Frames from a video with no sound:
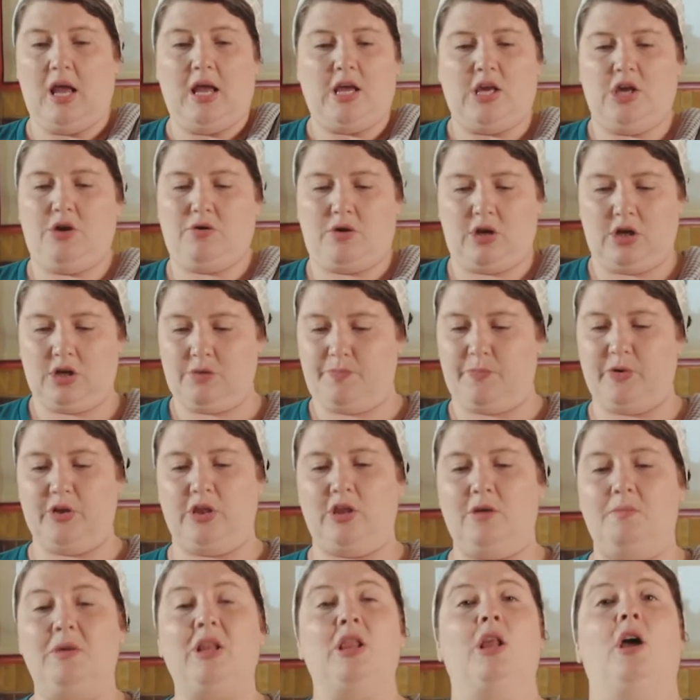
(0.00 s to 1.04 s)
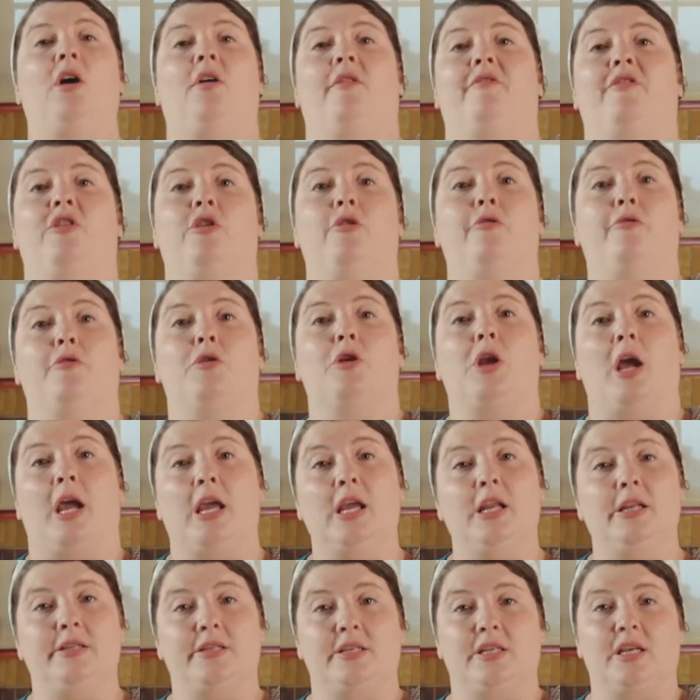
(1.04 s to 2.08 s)
You could put them in the oven
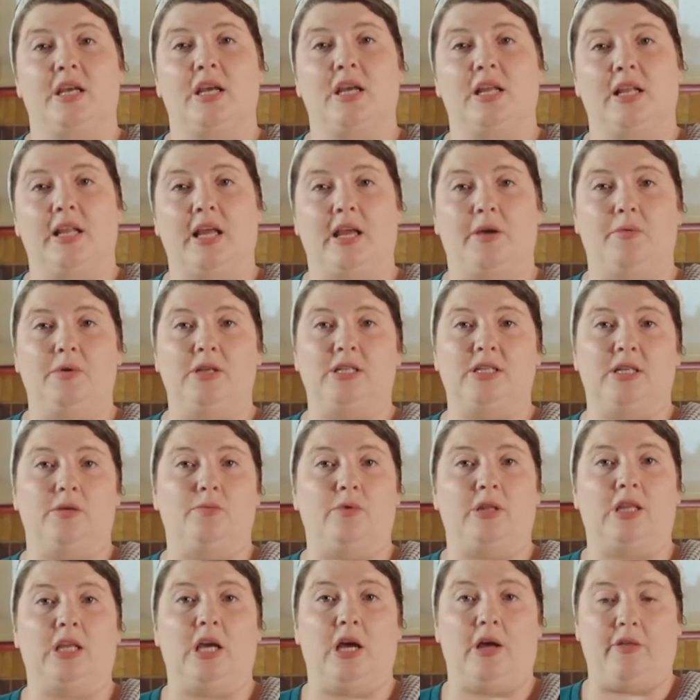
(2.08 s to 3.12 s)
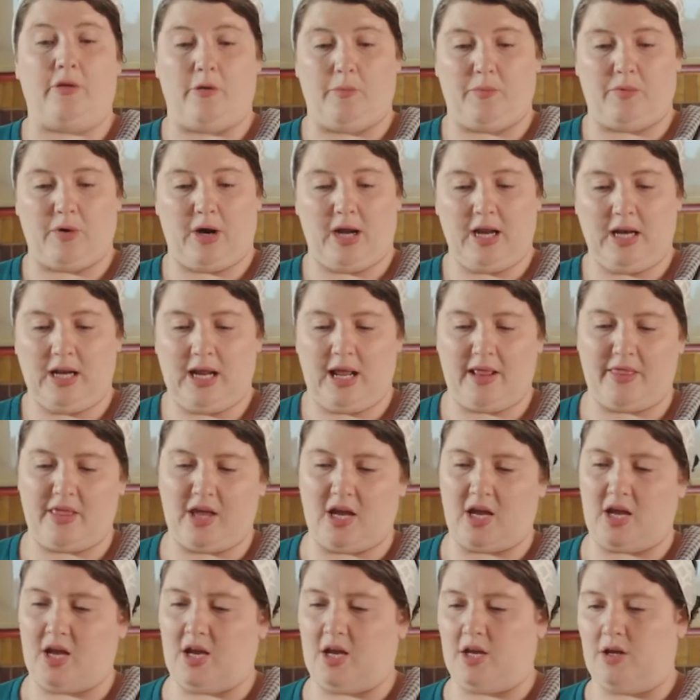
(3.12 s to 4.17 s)
overnight, like we did with the other bread, and
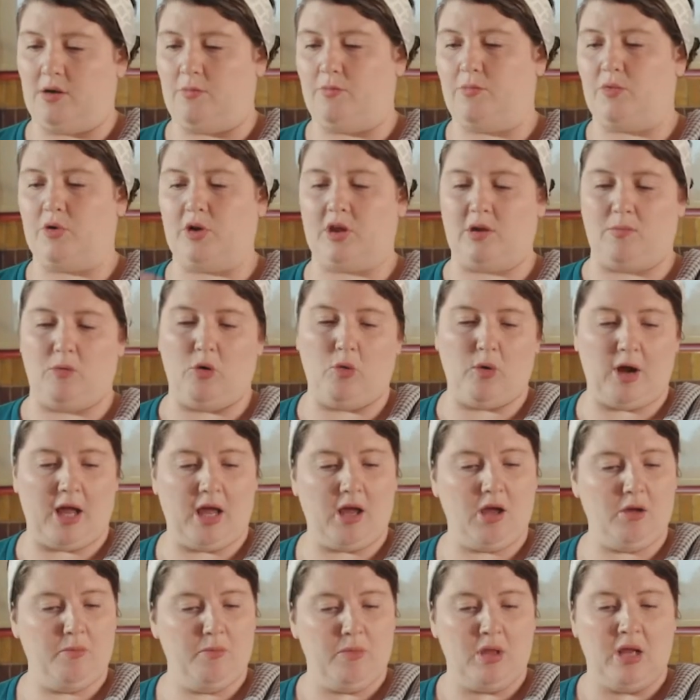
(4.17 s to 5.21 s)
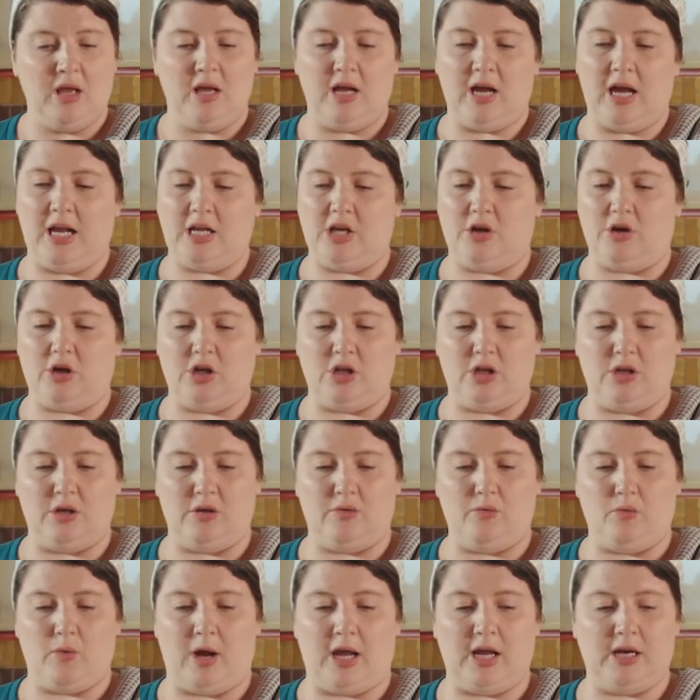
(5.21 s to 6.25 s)
then put them away. And you can
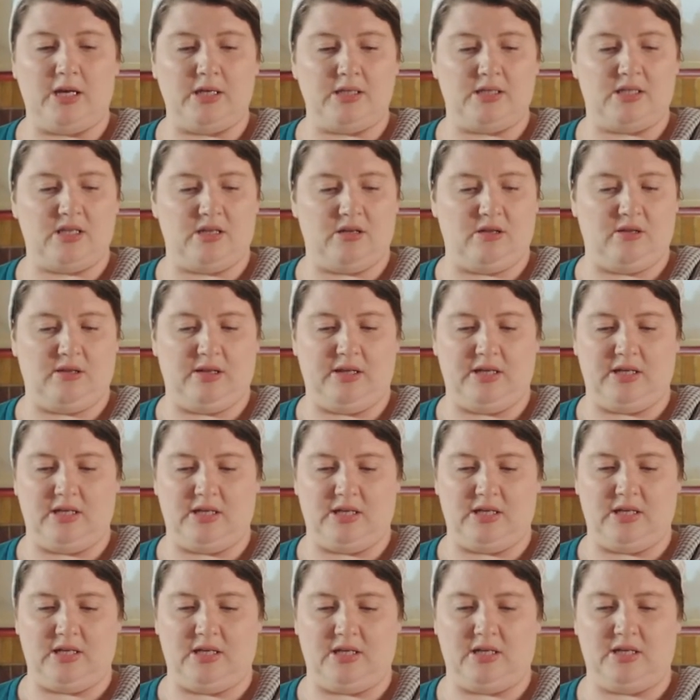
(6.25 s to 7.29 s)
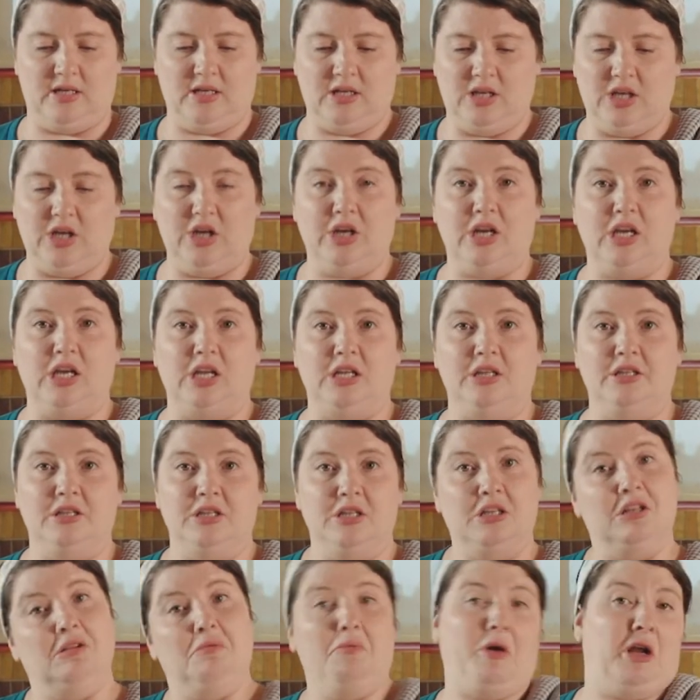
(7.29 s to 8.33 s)
wait until you need
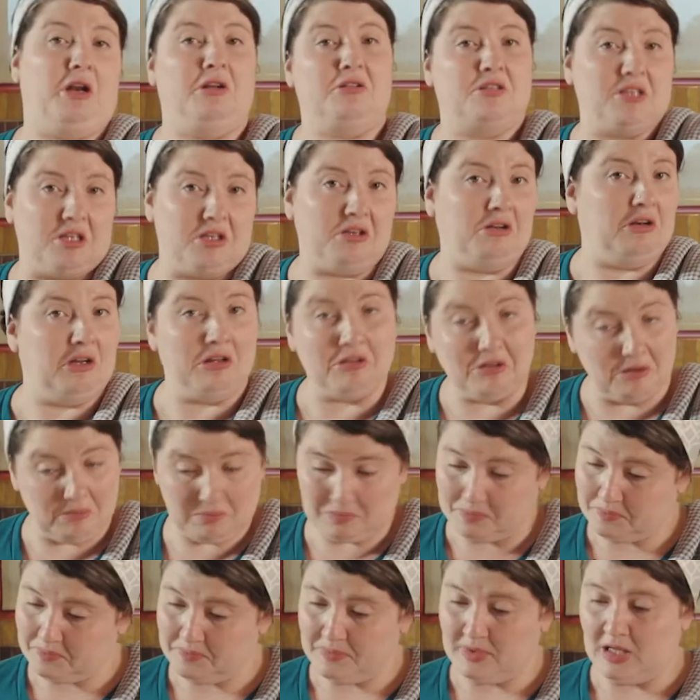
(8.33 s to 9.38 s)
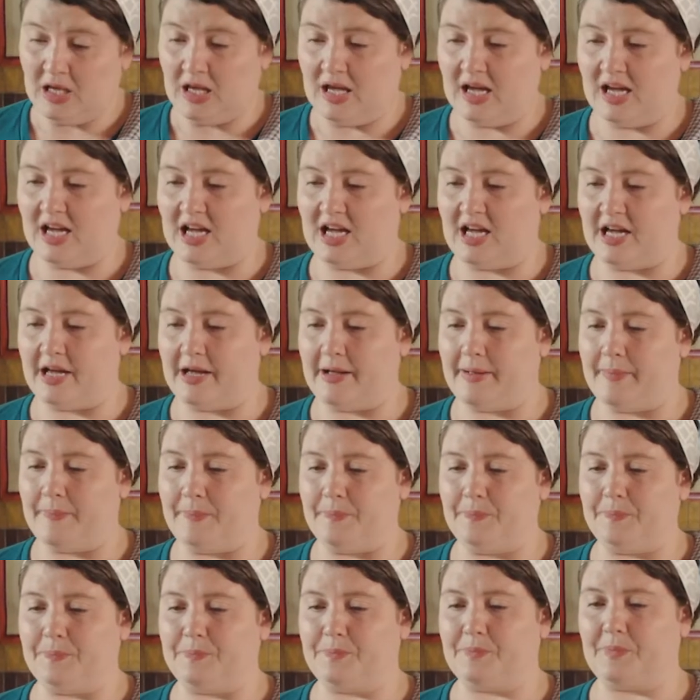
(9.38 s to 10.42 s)

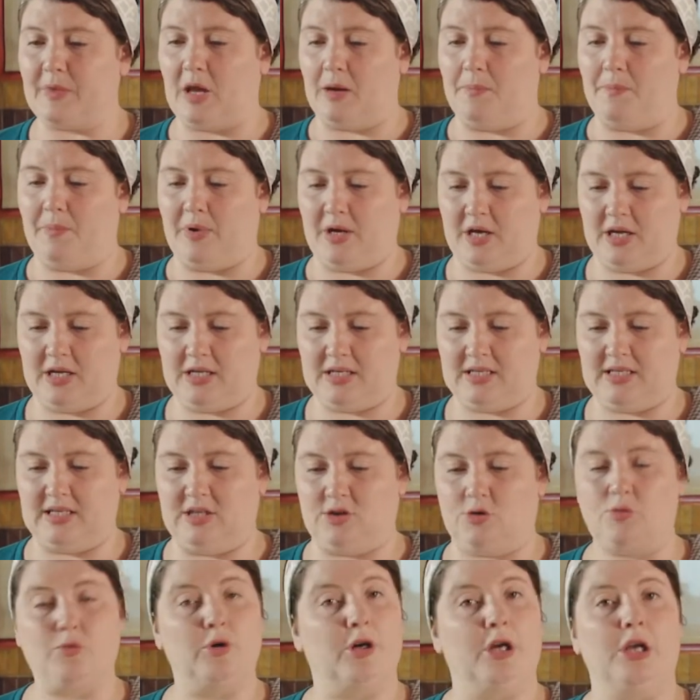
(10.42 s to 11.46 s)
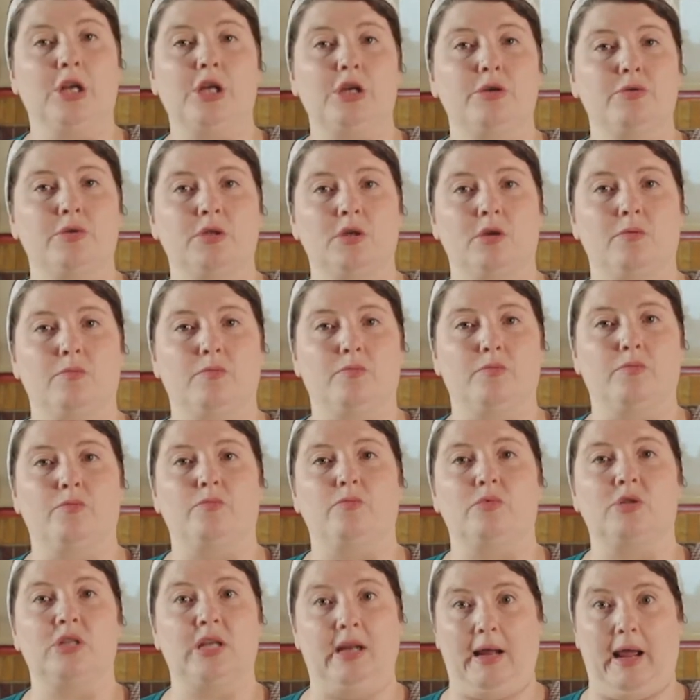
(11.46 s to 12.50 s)
them. But since we're gonna use
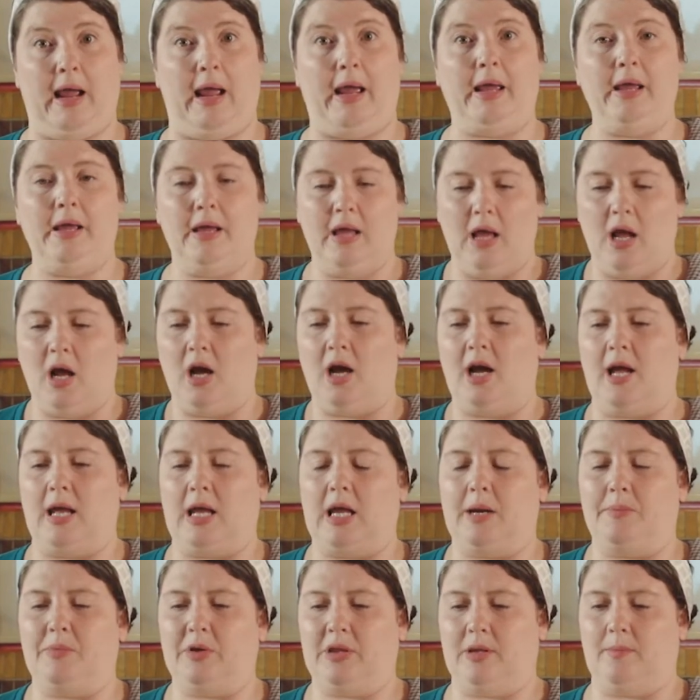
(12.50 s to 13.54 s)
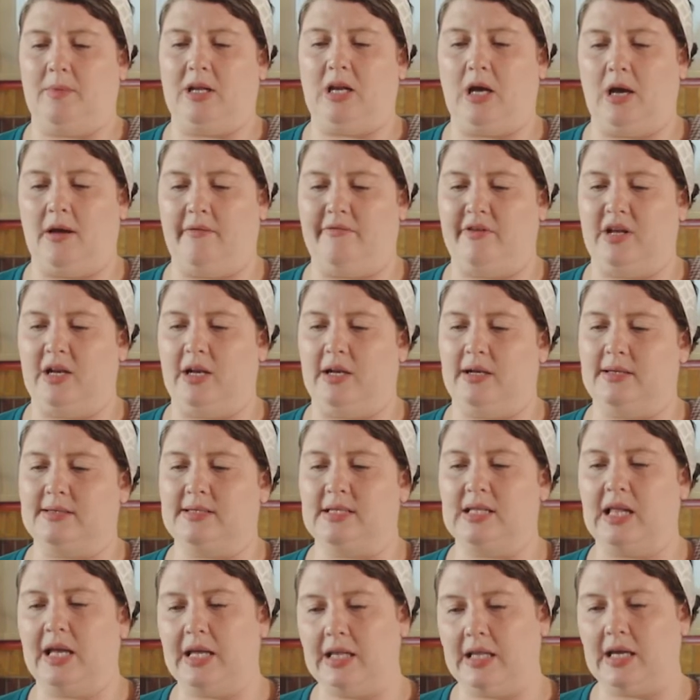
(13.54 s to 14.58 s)
them today, I'm gonna put them in the oven at a
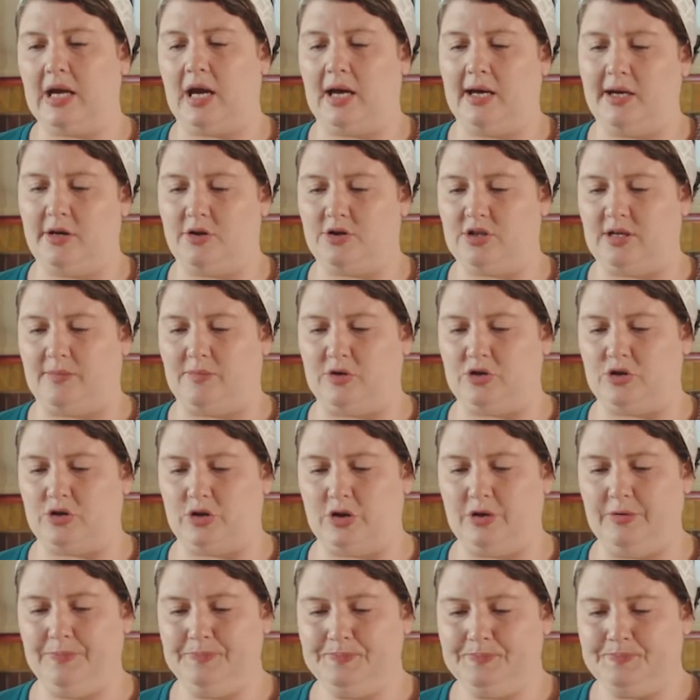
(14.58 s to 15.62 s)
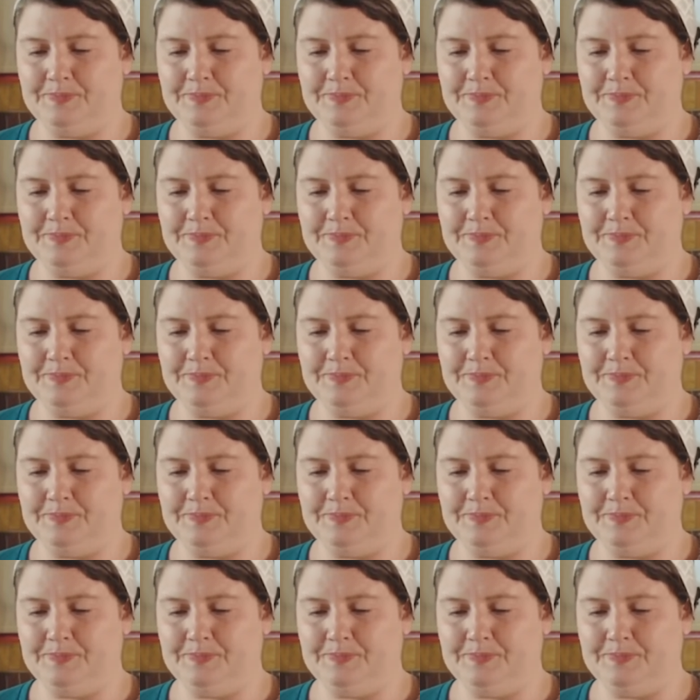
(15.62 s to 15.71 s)
slightly higher temperature.